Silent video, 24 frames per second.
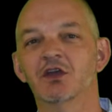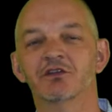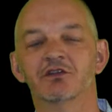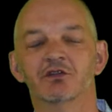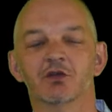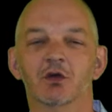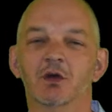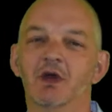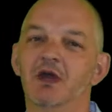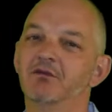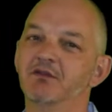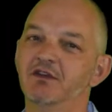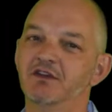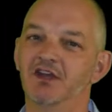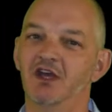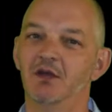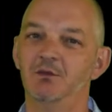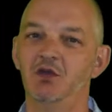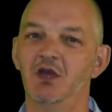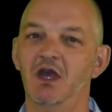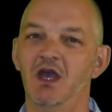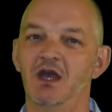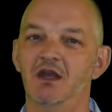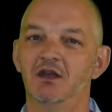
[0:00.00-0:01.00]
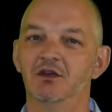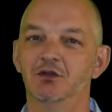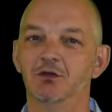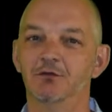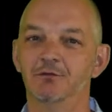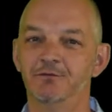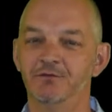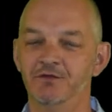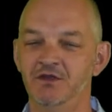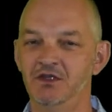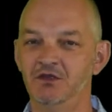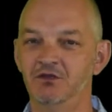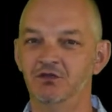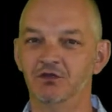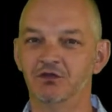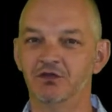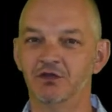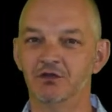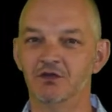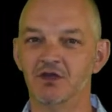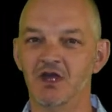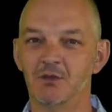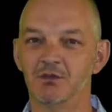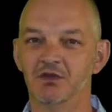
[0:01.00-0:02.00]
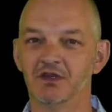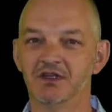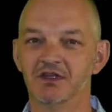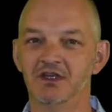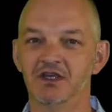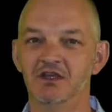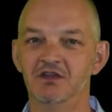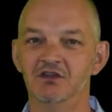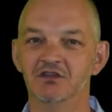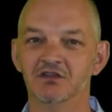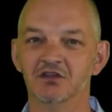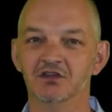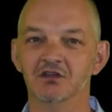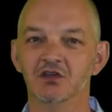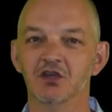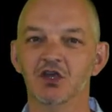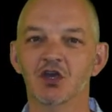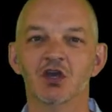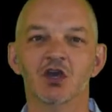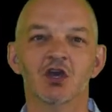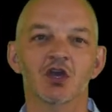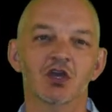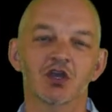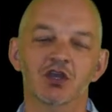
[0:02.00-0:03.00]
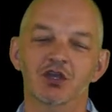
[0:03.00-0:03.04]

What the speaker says: So every time you add a new feature to your application,